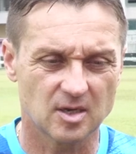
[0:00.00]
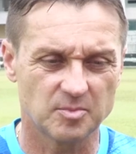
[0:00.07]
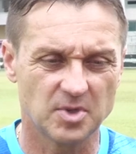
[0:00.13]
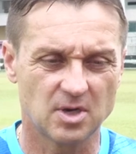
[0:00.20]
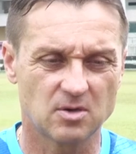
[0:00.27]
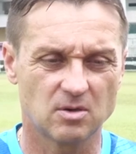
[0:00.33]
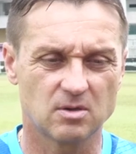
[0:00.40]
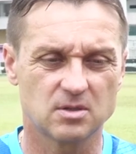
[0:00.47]

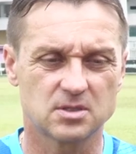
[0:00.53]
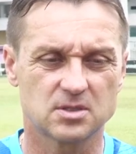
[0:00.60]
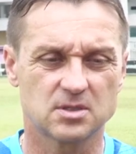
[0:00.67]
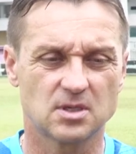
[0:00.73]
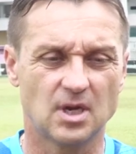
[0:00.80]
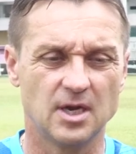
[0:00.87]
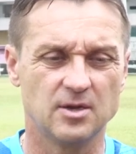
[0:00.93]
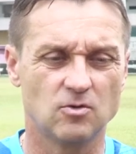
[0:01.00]
Because
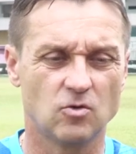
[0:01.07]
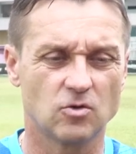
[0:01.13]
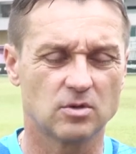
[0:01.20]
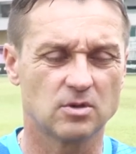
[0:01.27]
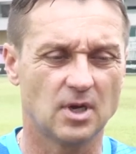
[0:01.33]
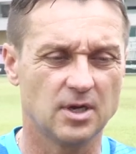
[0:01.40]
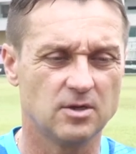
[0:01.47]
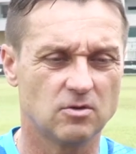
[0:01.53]
I
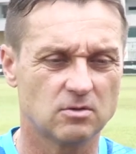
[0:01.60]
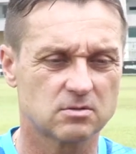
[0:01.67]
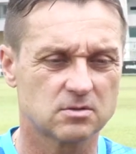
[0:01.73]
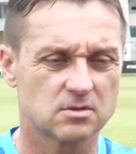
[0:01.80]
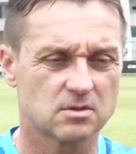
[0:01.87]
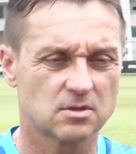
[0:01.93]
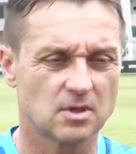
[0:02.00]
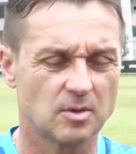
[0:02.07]

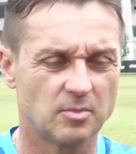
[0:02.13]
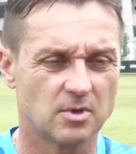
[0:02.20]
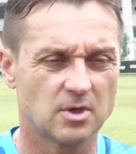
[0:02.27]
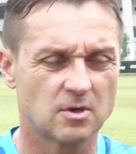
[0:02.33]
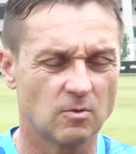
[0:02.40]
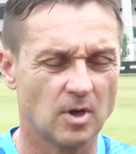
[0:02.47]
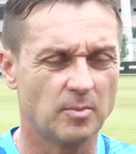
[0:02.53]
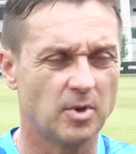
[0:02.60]
know
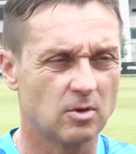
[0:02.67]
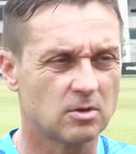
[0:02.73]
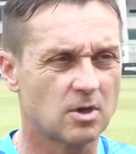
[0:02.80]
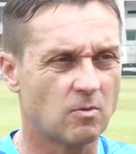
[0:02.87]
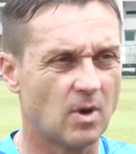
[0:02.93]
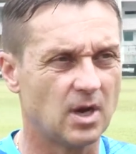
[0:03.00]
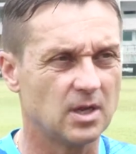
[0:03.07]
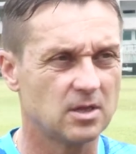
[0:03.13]

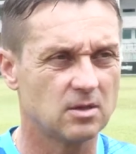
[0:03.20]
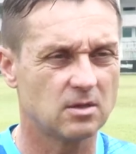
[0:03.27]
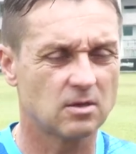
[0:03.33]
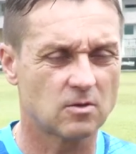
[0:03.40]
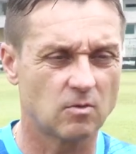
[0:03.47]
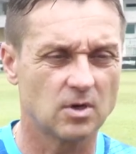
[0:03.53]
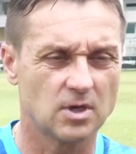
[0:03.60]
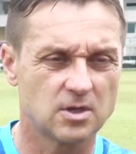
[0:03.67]
about
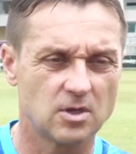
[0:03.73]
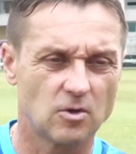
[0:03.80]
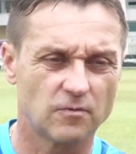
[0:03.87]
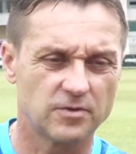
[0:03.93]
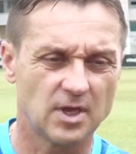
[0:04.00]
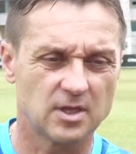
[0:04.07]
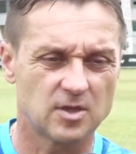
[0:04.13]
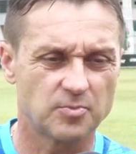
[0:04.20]
quality
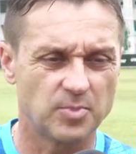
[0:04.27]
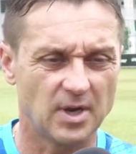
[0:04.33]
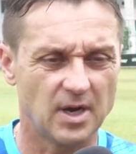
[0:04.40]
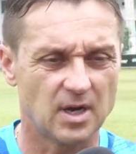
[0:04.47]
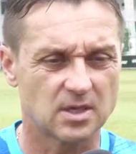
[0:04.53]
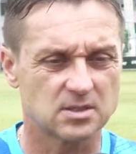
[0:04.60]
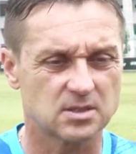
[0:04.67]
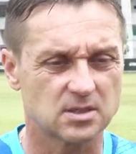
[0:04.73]
of that
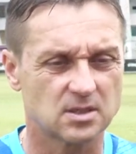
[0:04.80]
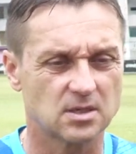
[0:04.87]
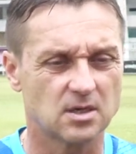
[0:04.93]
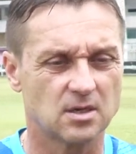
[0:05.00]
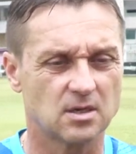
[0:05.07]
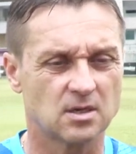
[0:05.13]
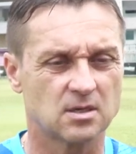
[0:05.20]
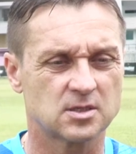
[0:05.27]
players,
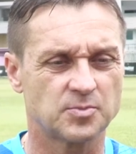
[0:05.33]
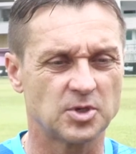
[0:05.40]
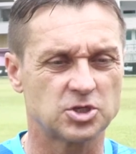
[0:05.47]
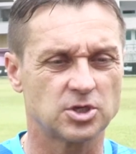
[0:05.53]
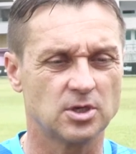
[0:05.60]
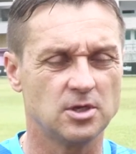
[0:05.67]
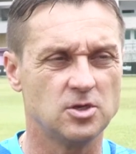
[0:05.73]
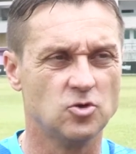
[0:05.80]

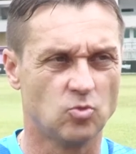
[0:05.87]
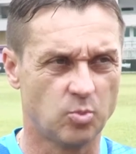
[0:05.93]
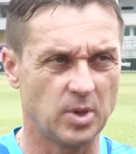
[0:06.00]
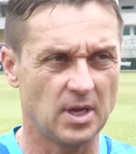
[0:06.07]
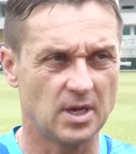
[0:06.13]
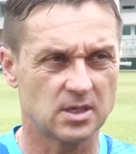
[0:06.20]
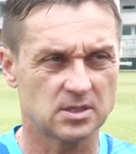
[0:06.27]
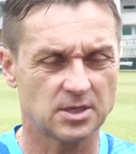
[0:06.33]
especially new
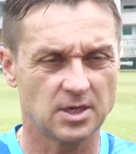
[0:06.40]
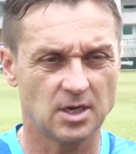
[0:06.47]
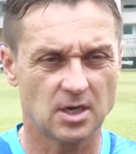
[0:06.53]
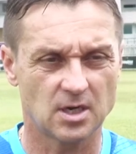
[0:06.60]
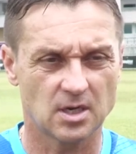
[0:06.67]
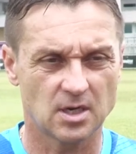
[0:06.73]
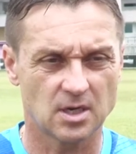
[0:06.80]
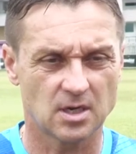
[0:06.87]
players
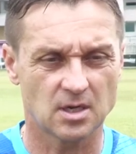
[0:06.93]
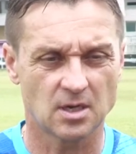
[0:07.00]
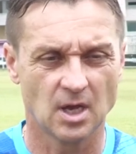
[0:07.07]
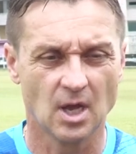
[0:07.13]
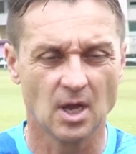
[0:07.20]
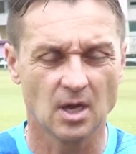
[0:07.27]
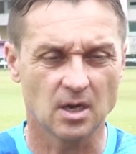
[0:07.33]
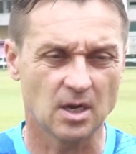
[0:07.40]
here.
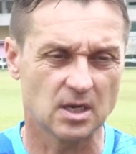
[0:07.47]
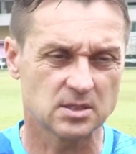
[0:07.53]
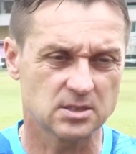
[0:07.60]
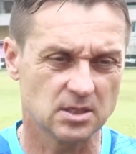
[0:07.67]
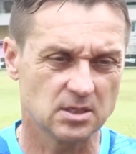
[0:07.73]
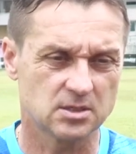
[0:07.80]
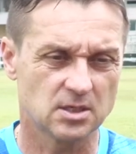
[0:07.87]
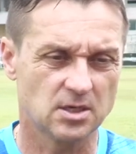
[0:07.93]
Last
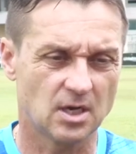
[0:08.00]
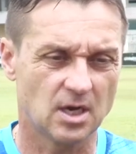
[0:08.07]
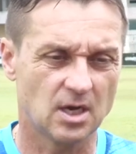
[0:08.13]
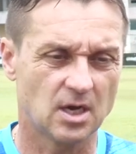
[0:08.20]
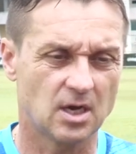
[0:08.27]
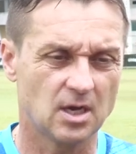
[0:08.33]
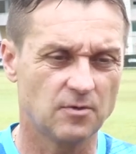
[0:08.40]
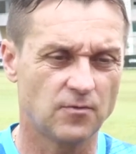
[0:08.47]
season
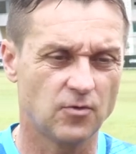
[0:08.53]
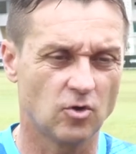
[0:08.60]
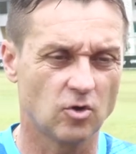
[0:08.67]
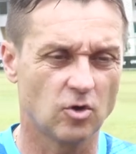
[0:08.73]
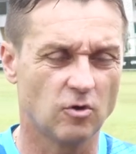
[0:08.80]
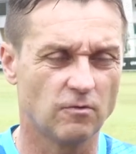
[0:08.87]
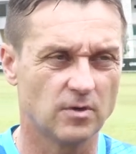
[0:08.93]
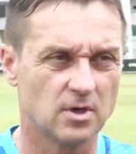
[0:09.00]
I
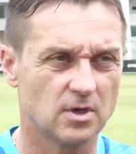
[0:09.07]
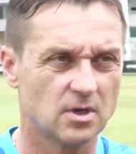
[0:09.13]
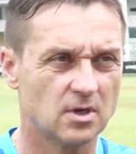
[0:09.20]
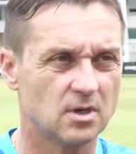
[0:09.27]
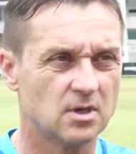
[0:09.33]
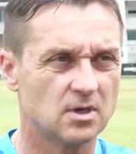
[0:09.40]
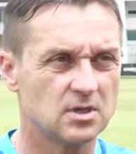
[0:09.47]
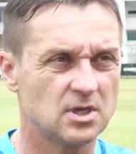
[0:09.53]

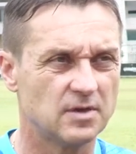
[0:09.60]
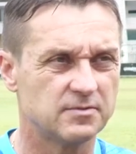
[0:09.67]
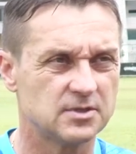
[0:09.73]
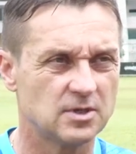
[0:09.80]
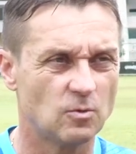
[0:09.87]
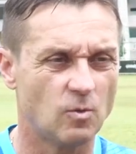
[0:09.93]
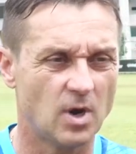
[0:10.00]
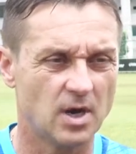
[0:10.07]
follow
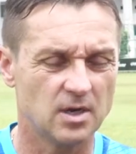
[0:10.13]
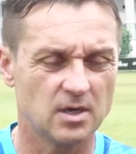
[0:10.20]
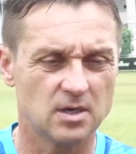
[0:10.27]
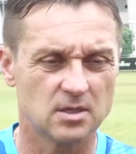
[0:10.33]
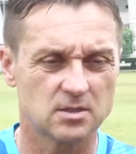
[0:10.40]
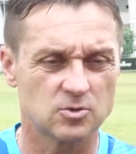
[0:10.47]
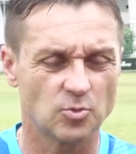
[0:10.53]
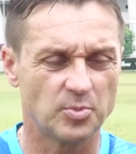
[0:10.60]
TFC 1
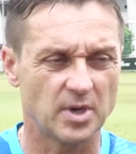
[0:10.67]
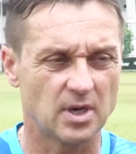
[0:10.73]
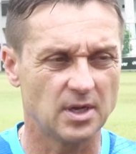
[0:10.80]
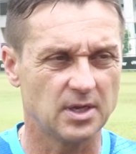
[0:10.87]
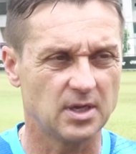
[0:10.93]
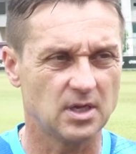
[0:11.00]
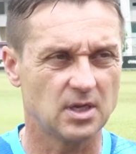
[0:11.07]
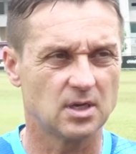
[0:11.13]
in Super
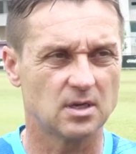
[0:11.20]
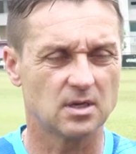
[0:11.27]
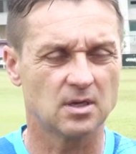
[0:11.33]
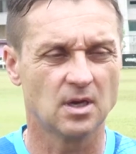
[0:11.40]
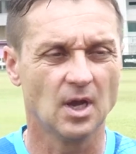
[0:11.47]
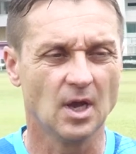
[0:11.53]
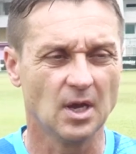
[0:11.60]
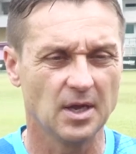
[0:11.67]
League,
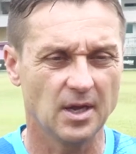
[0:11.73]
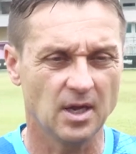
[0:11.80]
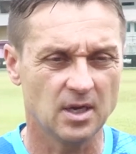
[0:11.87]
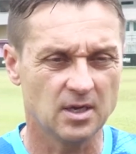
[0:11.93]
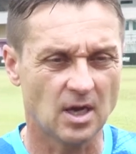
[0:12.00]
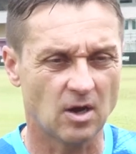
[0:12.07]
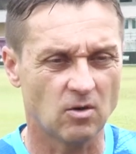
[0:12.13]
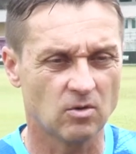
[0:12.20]

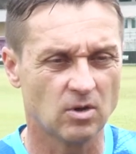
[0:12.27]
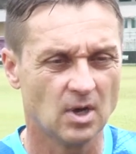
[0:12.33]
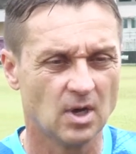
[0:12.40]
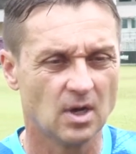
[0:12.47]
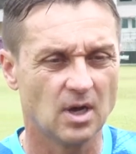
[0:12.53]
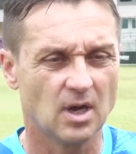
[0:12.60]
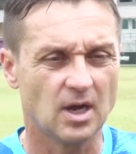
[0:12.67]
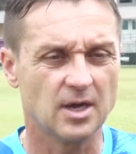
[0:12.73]
and now
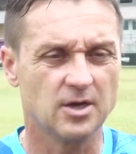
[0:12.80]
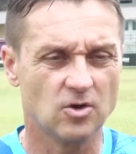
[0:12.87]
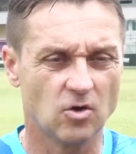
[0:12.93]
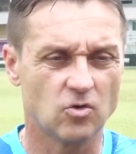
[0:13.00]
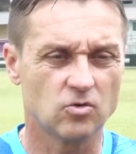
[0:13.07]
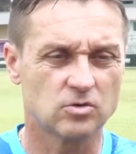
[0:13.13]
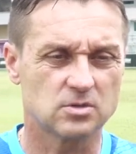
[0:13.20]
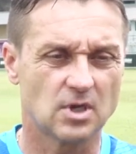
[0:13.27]
I
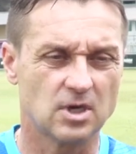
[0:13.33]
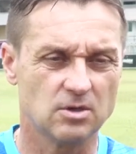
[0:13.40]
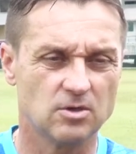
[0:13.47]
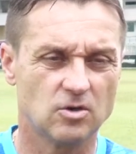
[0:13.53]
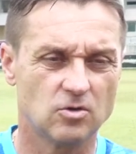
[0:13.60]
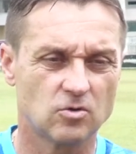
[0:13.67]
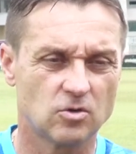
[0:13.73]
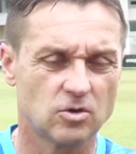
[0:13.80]

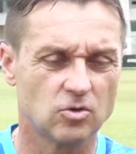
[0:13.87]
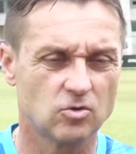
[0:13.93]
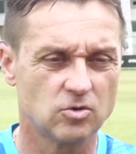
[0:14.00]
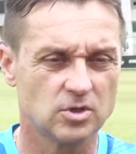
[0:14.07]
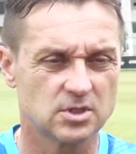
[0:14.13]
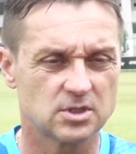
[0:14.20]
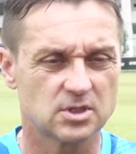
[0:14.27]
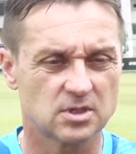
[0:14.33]
know
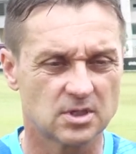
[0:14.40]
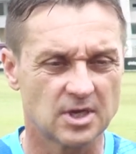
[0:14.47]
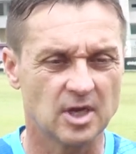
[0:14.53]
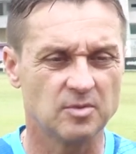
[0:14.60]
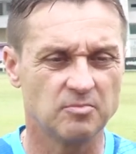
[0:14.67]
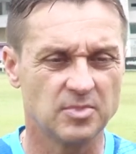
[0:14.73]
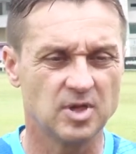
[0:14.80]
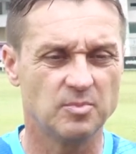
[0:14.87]
who is
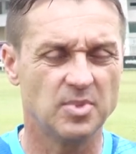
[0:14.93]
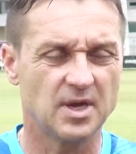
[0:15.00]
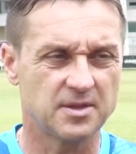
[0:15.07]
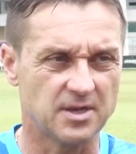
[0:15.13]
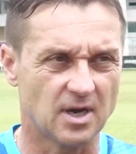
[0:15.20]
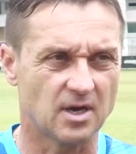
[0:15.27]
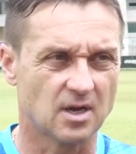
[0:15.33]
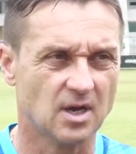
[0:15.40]
can be
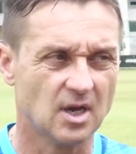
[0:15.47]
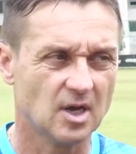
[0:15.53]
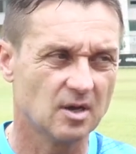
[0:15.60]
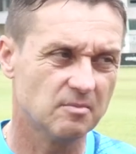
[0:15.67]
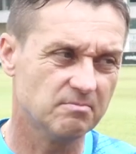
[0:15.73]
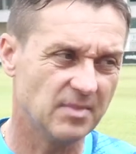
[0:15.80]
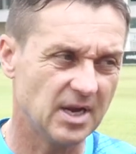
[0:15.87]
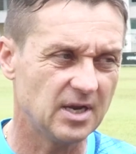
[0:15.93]
better.
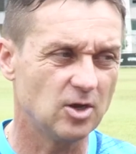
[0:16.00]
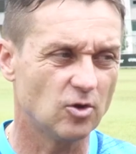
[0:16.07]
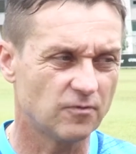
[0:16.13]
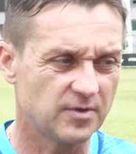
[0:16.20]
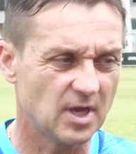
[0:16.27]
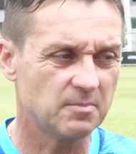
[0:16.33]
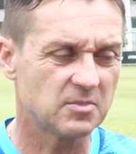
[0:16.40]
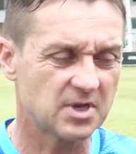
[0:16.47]
Many
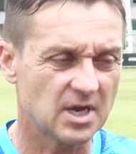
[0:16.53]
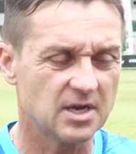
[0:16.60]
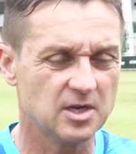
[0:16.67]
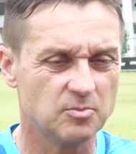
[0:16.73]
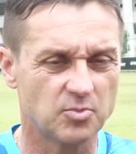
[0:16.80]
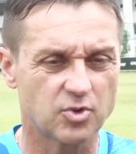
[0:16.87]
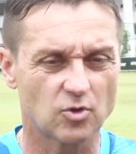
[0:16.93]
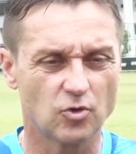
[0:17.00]
of them can
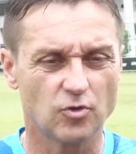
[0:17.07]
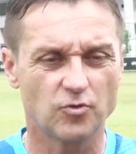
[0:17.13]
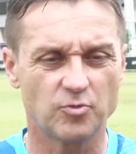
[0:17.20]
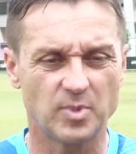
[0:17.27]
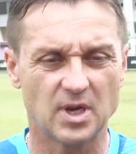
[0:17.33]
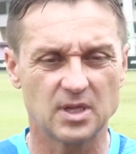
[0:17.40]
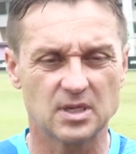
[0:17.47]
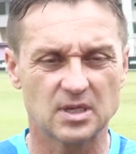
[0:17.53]

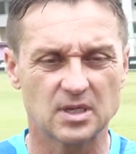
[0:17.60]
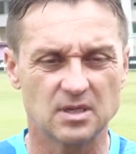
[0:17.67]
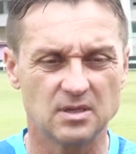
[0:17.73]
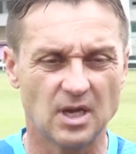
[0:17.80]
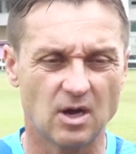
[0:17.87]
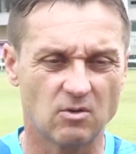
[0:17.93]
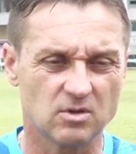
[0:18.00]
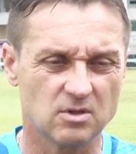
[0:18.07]
improve, but
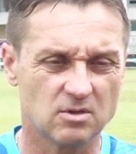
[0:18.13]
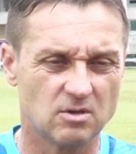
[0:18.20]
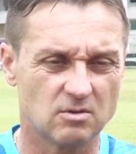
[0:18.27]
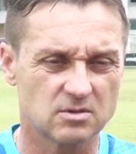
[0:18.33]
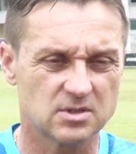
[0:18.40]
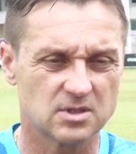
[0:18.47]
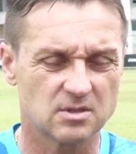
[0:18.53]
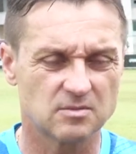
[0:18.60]
now you
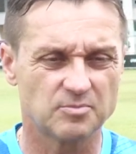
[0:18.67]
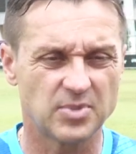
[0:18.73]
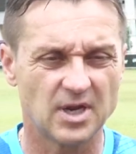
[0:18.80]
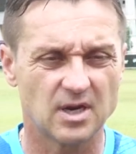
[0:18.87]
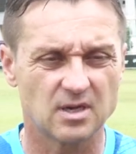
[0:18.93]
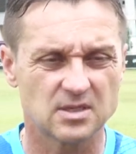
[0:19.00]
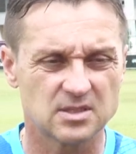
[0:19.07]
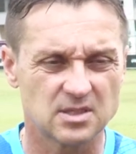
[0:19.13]
know
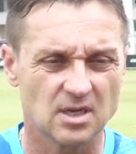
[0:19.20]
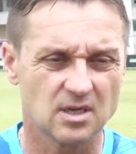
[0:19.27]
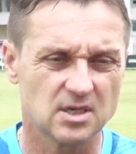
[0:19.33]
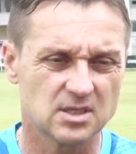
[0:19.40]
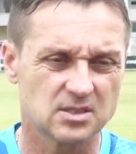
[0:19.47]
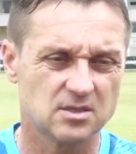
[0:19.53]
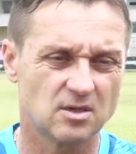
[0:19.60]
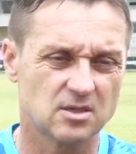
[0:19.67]
player is still
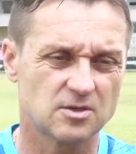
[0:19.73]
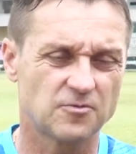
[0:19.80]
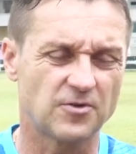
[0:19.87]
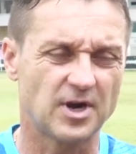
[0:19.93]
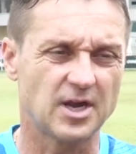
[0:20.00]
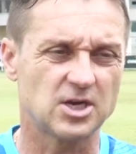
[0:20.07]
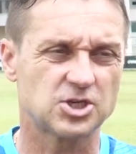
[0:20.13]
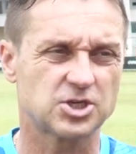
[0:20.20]
not
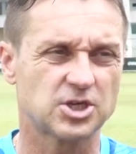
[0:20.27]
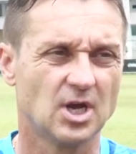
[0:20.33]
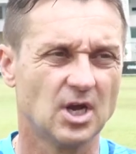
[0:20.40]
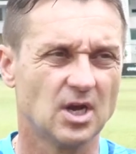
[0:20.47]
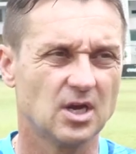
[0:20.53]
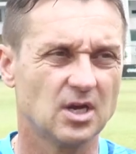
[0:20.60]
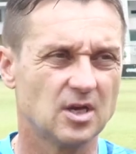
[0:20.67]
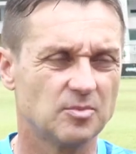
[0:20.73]
fresh
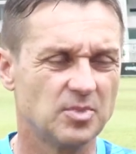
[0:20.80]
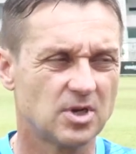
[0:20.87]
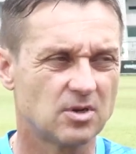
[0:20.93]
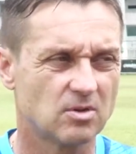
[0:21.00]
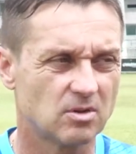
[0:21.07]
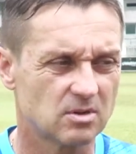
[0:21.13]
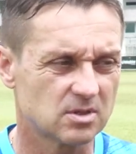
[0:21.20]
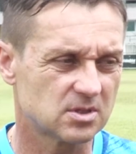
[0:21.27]

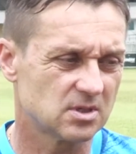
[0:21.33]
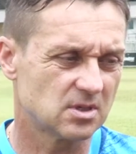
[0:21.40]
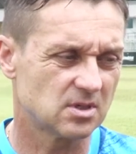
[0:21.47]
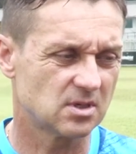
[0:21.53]
because